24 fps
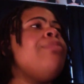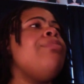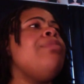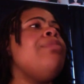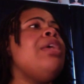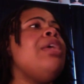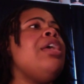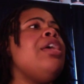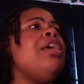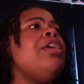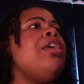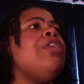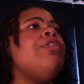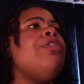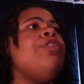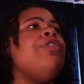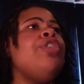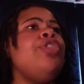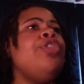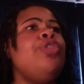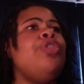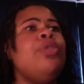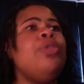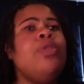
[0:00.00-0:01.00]
if
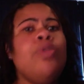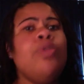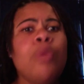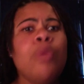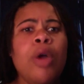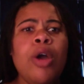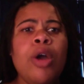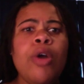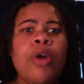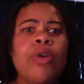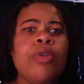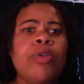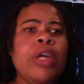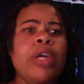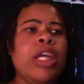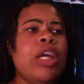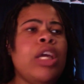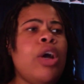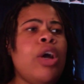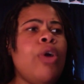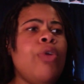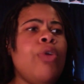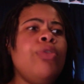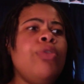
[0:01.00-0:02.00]
you grown
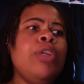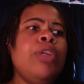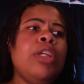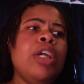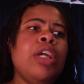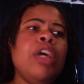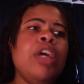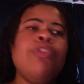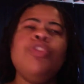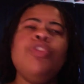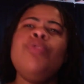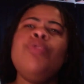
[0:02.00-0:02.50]
and old enough,